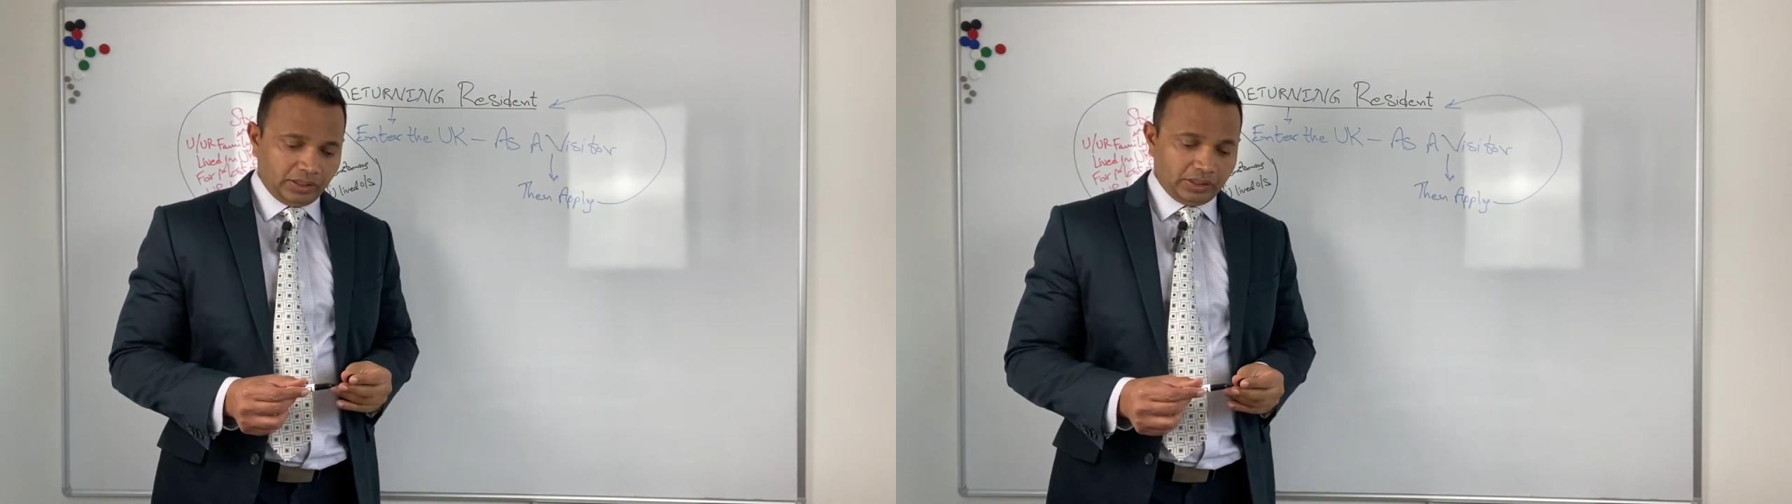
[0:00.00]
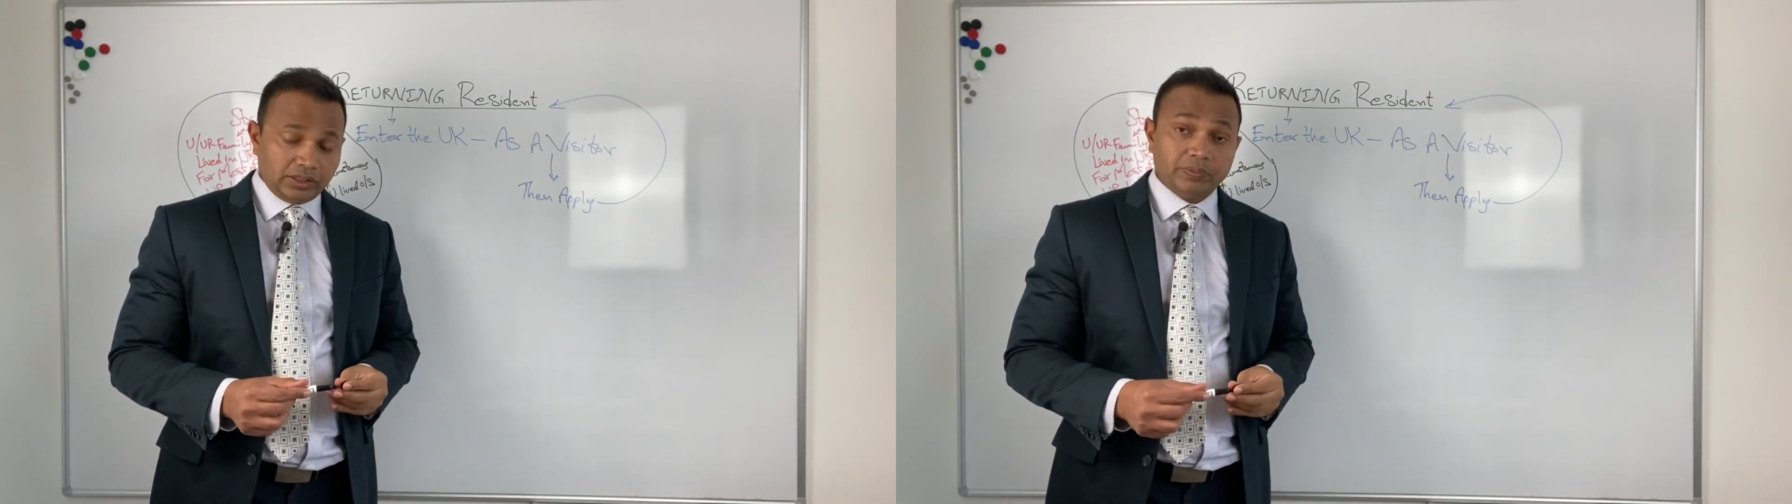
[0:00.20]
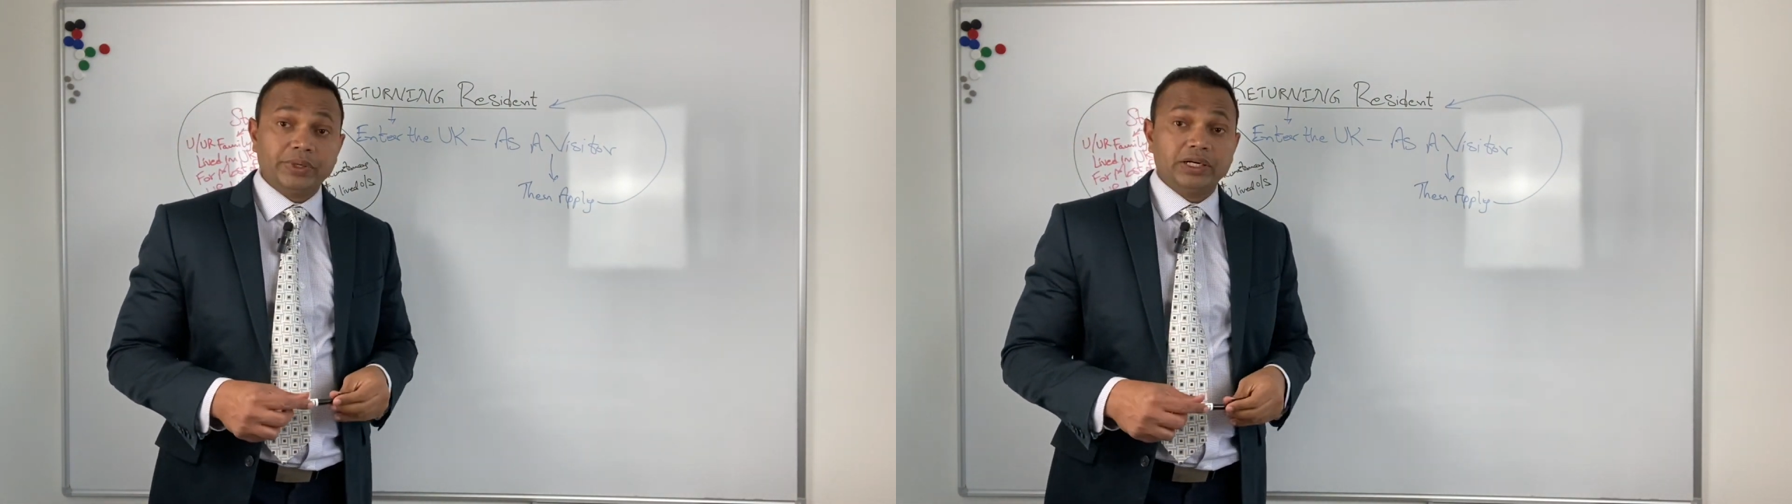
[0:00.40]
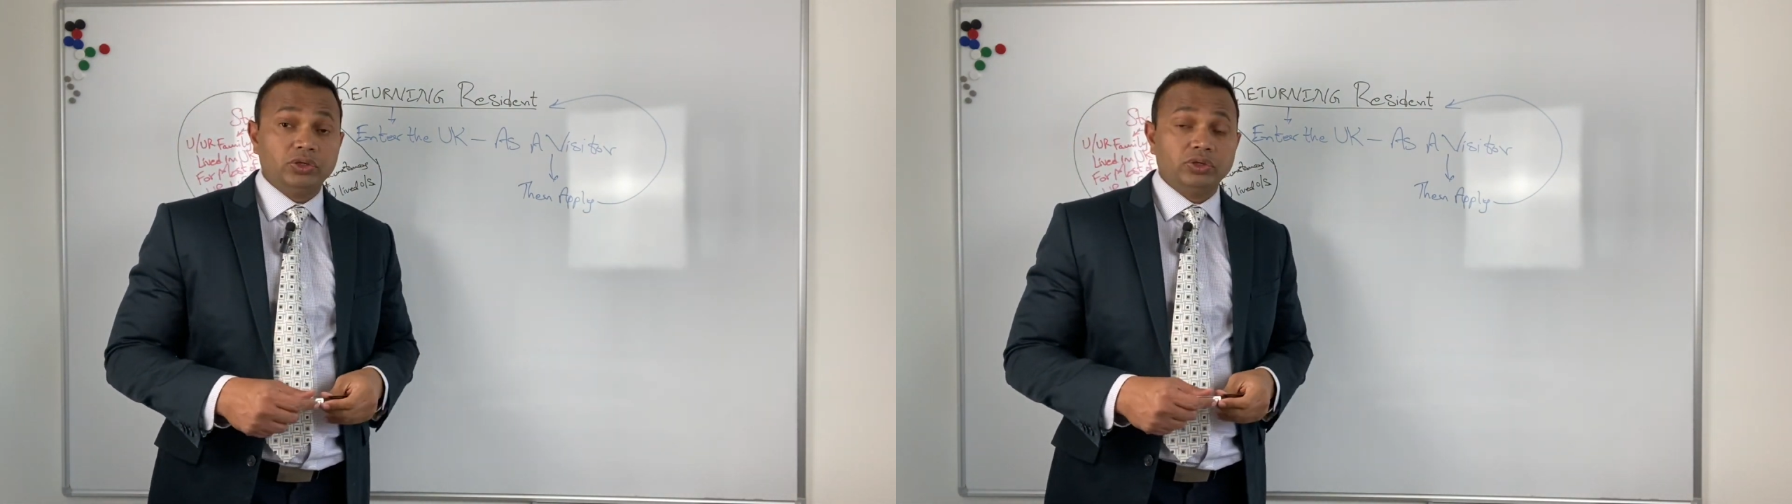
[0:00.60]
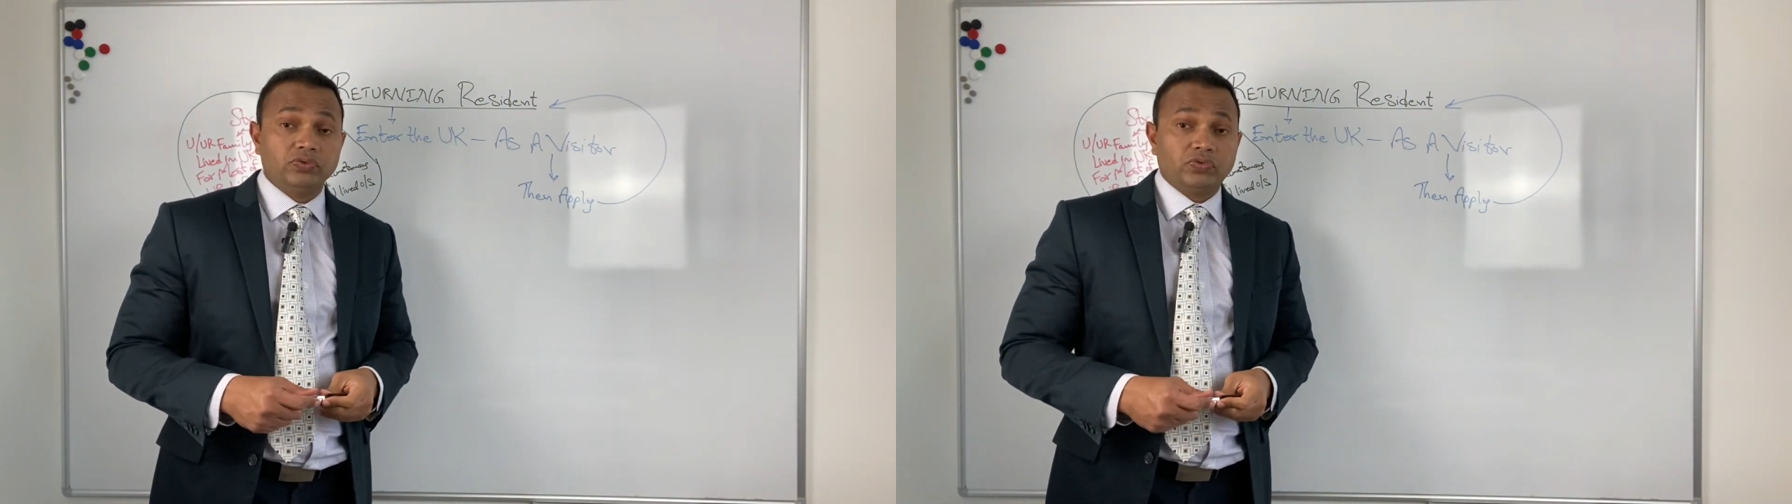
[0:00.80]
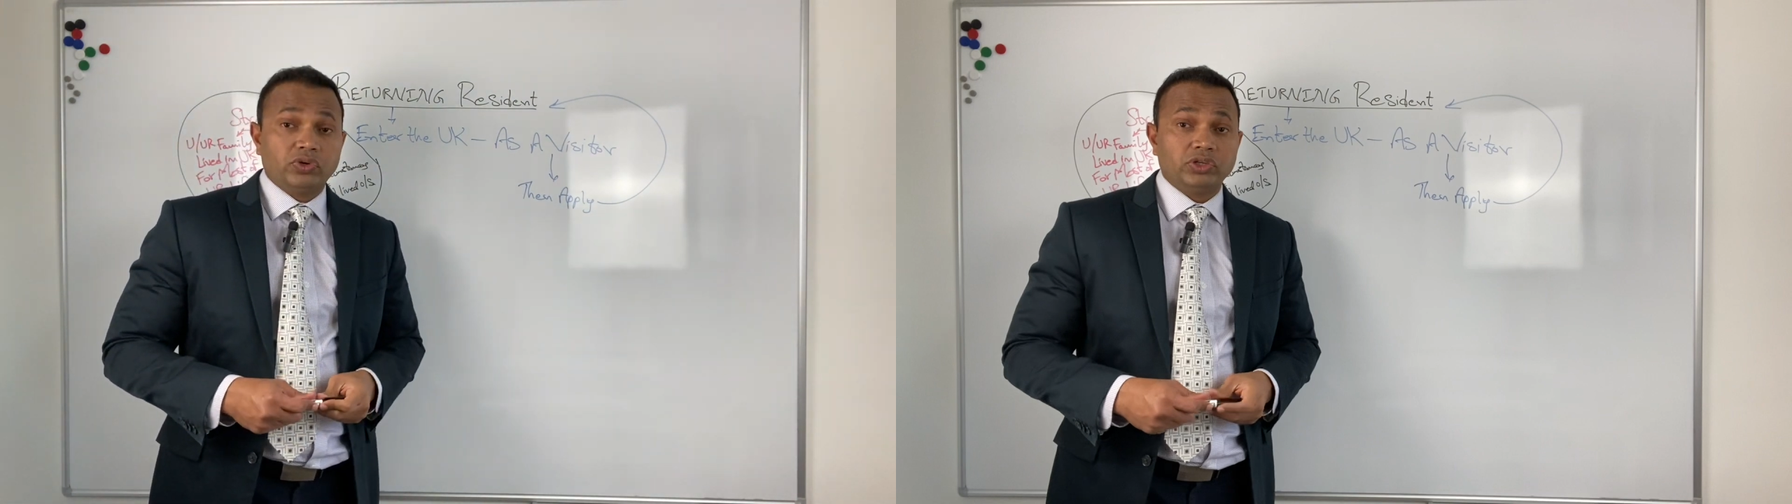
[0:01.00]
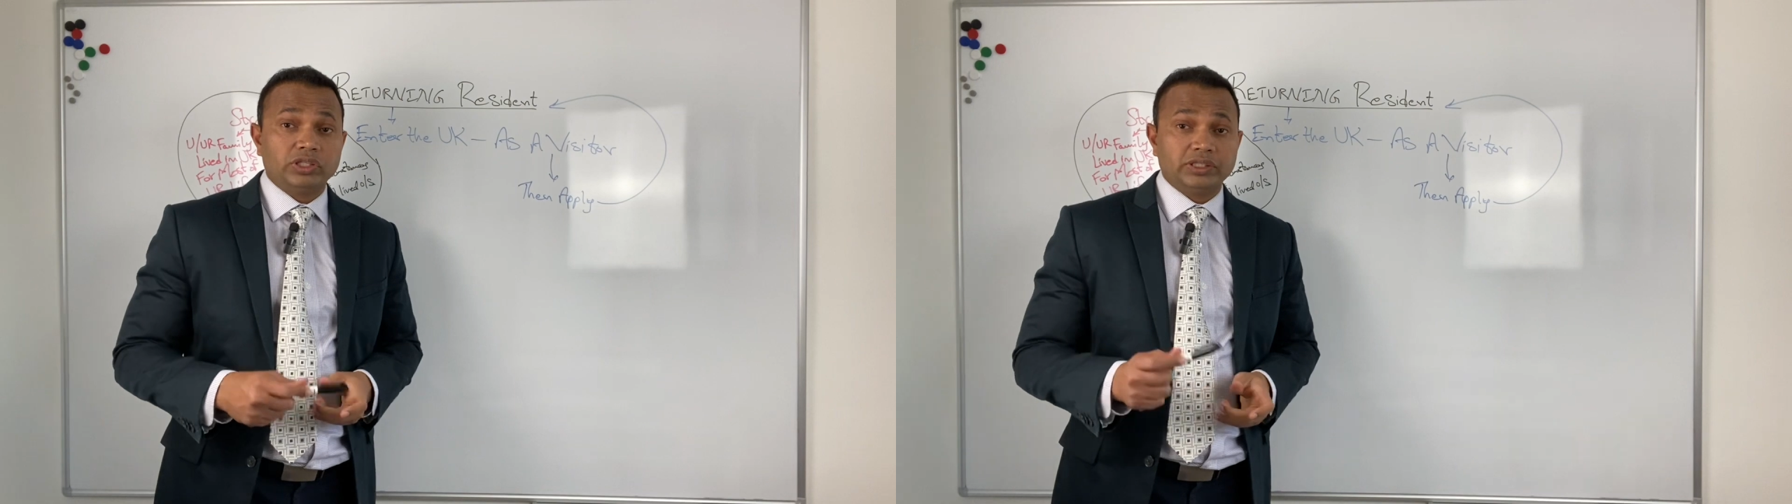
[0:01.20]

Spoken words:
But for your,